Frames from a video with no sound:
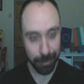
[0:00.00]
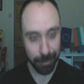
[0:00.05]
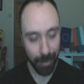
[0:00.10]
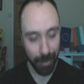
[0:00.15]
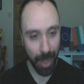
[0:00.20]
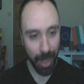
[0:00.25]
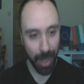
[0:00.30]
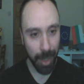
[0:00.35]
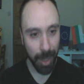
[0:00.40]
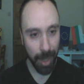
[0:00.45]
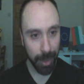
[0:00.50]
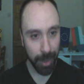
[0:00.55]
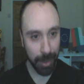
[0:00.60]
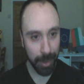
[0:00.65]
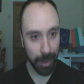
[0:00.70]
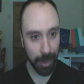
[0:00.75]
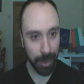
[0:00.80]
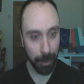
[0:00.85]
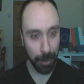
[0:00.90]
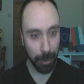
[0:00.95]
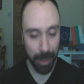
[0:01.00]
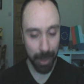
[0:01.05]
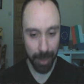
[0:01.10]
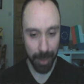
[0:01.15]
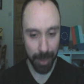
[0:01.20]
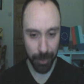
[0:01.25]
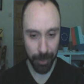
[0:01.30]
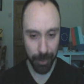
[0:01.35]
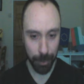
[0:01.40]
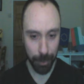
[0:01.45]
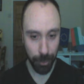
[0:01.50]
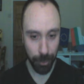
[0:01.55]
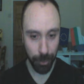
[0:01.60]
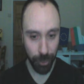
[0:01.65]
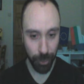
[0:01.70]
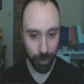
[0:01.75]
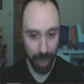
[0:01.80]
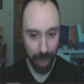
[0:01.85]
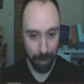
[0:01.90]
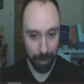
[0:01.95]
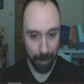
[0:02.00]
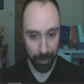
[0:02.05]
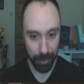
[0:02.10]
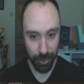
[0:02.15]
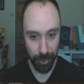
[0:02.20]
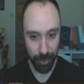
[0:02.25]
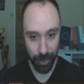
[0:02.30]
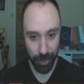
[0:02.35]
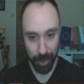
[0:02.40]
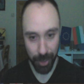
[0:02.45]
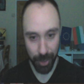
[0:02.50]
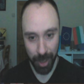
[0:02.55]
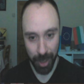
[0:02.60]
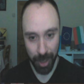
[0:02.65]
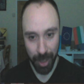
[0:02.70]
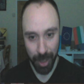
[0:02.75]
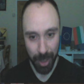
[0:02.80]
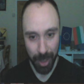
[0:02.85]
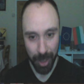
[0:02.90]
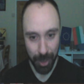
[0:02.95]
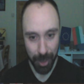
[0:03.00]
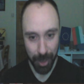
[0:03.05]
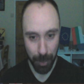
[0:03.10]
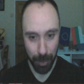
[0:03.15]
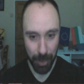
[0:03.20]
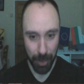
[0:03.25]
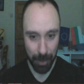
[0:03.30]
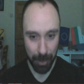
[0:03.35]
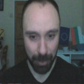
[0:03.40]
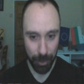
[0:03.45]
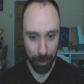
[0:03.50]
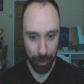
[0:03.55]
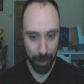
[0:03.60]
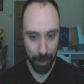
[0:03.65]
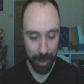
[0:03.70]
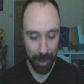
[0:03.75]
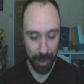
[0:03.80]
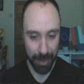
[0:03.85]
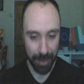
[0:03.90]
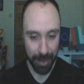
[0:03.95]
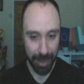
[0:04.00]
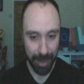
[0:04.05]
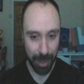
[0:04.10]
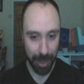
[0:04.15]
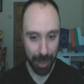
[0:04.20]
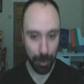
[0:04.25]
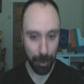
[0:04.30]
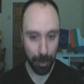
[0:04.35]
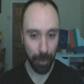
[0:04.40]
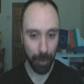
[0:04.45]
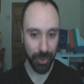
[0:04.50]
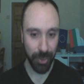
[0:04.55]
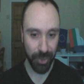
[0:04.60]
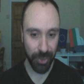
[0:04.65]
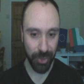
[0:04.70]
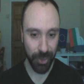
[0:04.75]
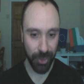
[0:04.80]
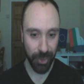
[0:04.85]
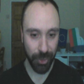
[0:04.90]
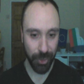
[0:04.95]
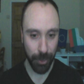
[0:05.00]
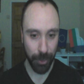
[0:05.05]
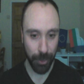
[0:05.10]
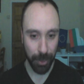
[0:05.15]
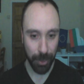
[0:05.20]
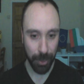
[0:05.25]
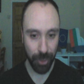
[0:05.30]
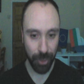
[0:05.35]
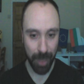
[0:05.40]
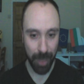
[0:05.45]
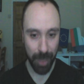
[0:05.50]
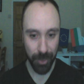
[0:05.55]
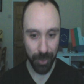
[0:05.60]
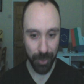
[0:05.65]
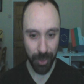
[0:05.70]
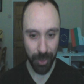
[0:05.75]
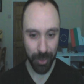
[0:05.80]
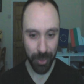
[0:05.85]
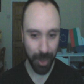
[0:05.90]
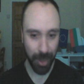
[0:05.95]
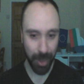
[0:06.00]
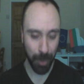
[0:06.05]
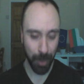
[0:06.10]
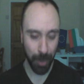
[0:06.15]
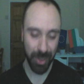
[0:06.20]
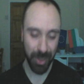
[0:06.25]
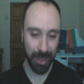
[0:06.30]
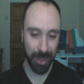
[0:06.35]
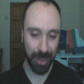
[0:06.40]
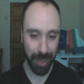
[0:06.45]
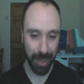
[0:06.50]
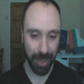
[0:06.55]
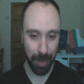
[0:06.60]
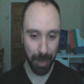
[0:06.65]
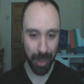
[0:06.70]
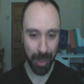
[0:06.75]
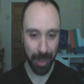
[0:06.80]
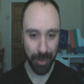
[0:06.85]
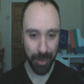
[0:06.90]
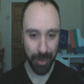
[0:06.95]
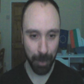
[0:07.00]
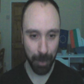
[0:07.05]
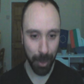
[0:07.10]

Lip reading: And when it comes to gems, you pretty much want to stack up all resistances on the gems. Obviously there's going to be smaller